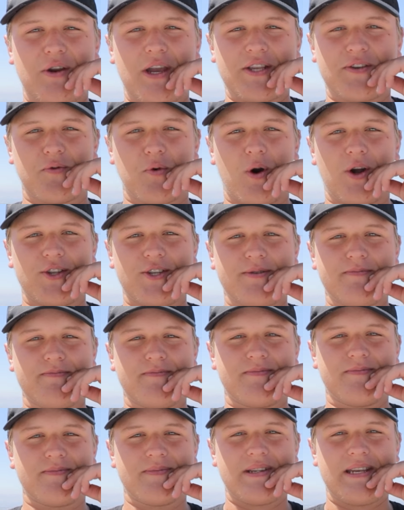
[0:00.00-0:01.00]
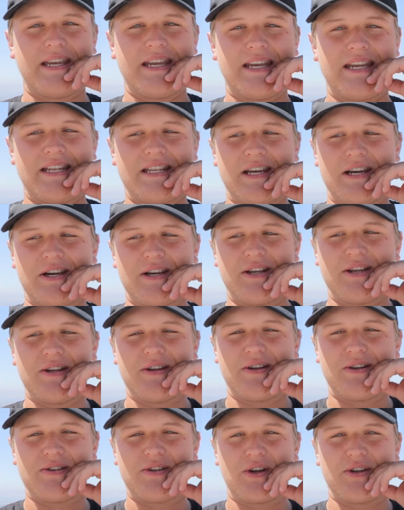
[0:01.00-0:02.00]
you guys for watching, and
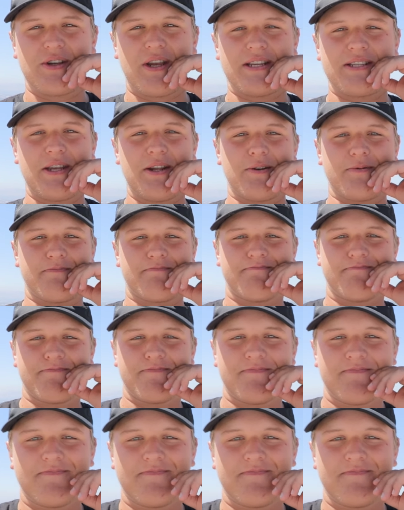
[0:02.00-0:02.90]
I'll talk to you guys later.